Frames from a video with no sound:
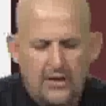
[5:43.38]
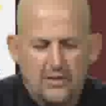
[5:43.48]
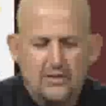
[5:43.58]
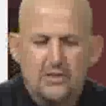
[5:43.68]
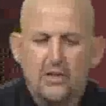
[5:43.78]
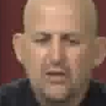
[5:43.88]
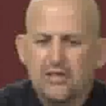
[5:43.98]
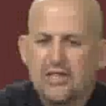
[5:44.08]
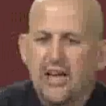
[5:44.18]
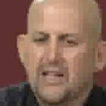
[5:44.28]
Still
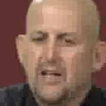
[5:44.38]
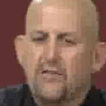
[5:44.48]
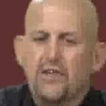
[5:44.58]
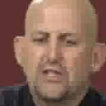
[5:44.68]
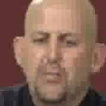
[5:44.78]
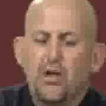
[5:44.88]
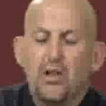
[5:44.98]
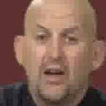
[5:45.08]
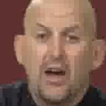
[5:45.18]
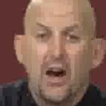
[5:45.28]
slightly
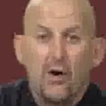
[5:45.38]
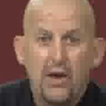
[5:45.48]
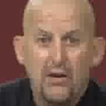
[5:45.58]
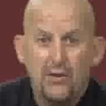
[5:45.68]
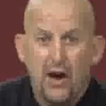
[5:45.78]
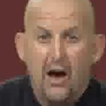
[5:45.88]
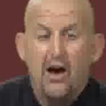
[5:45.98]
visible, however,